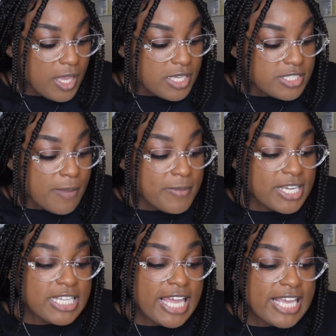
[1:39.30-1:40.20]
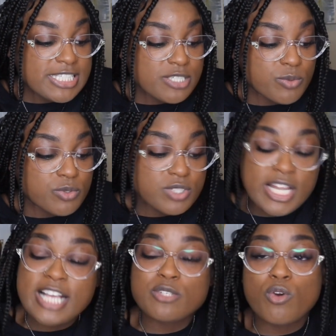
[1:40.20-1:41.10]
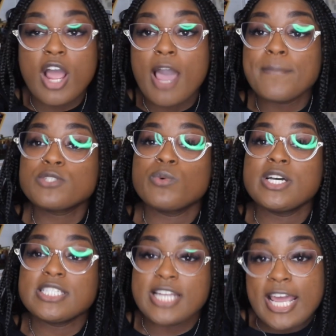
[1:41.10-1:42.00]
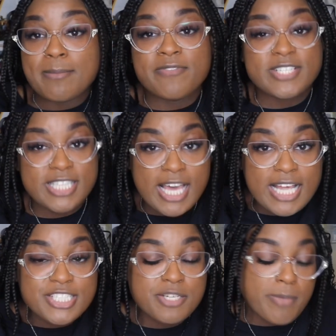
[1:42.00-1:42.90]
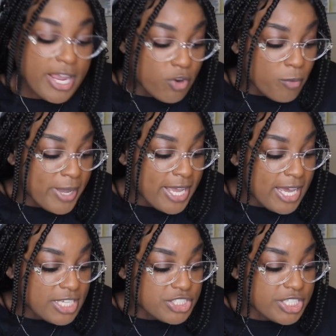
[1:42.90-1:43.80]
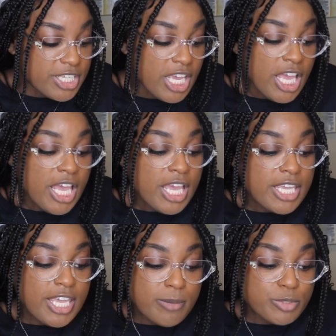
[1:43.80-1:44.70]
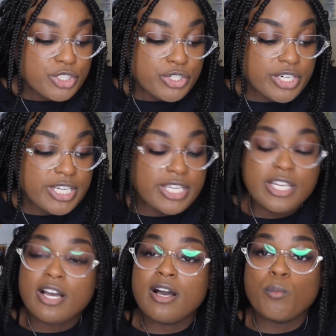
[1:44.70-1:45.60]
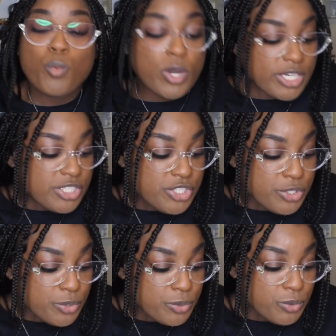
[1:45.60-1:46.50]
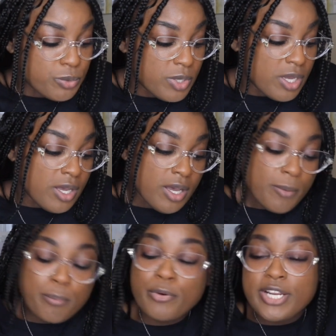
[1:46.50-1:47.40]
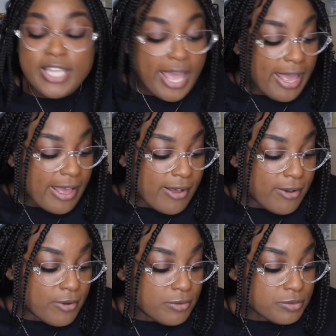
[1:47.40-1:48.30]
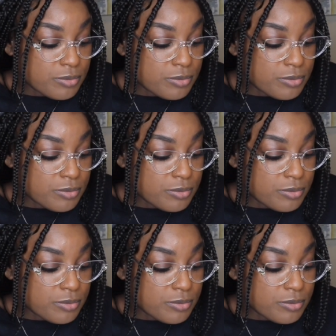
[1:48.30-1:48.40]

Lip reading: Some of the class requirements was anatomy, physiology, microbiology, chemistry 1 and 2, pre-cal,